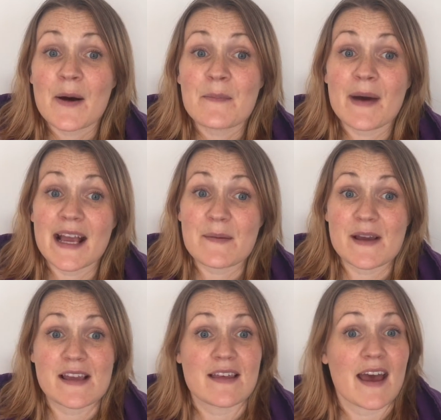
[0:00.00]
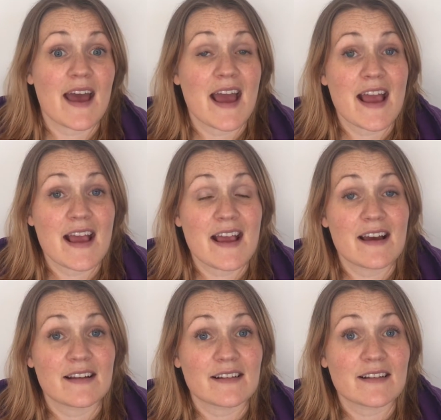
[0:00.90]
Maybe
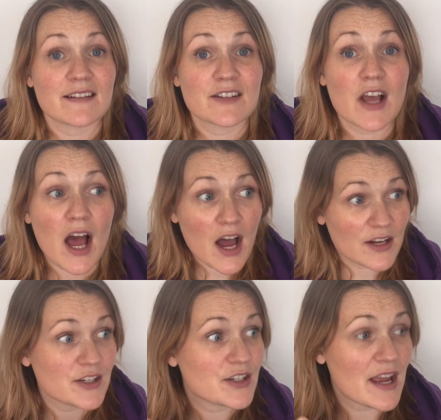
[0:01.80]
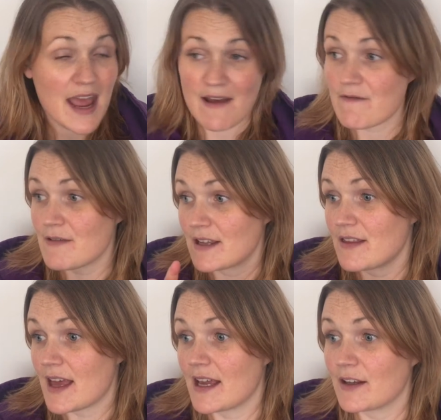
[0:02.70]
they touch
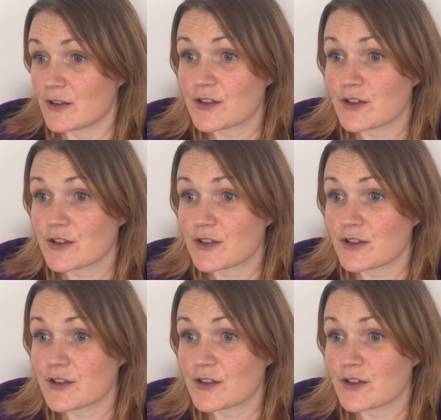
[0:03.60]
everything,